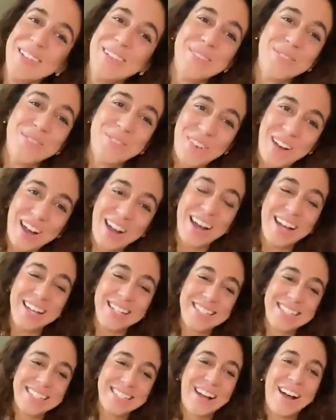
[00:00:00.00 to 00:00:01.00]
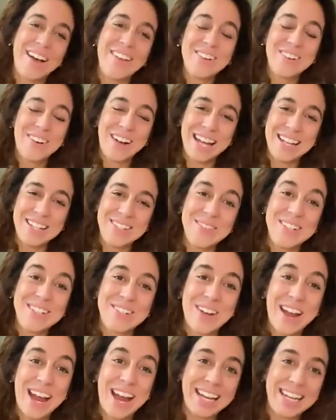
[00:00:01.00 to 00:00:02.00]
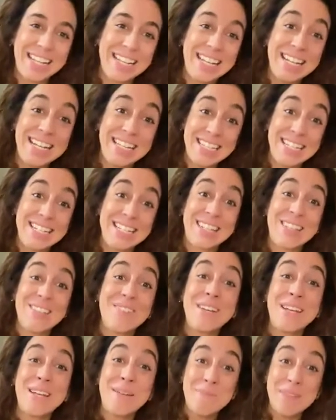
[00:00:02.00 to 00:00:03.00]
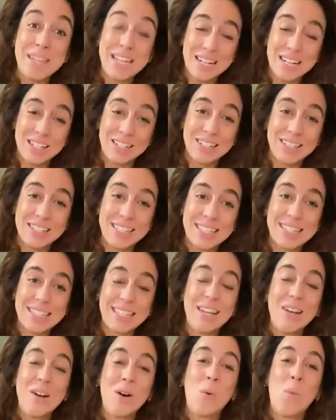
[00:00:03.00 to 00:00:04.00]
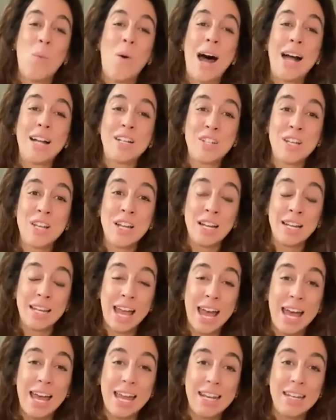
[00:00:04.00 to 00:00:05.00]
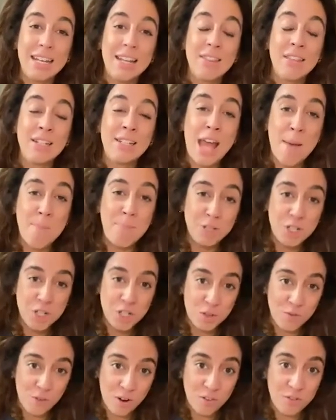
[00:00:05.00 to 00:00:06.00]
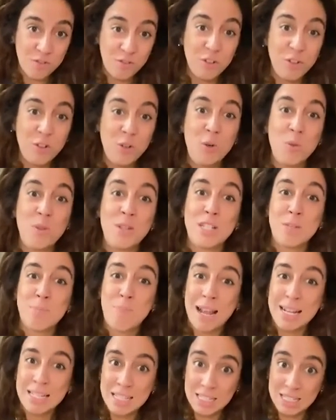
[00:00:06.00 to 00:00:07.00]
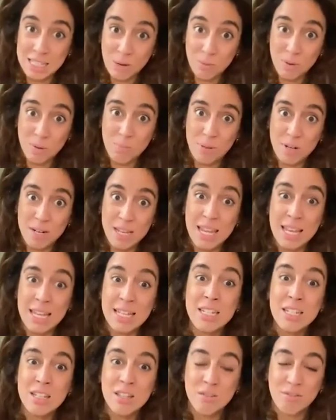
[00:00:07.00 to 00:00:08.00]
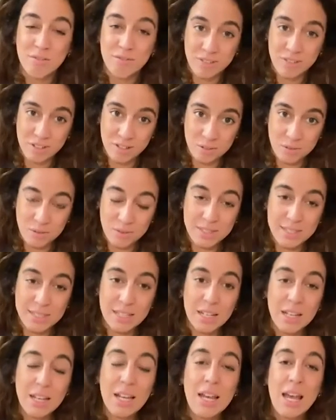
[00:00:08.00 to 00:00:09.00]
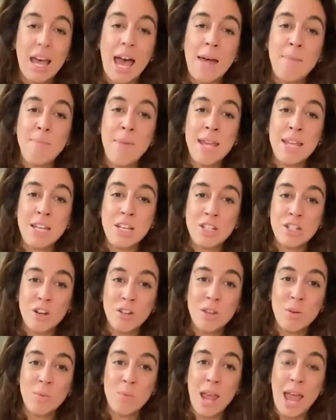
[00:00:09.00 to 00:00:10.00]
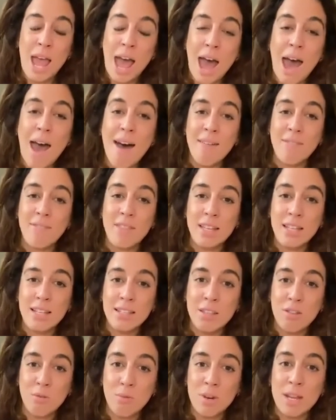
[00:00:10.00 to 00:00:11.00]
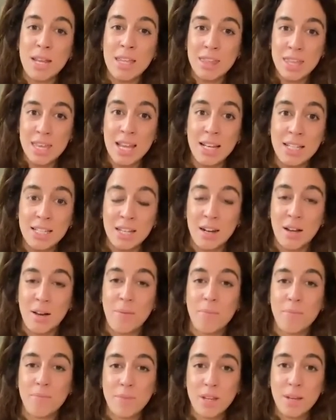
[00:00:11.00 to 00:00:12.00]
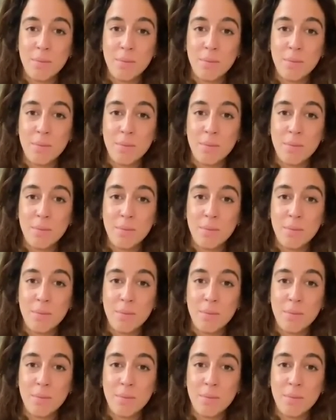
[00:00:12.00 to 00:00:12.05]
But otherwise, we try to eat these 3 meals, watching again the temperatures of our food, the spices that we're putting into the foods, and making sure that we have these 3 things in them.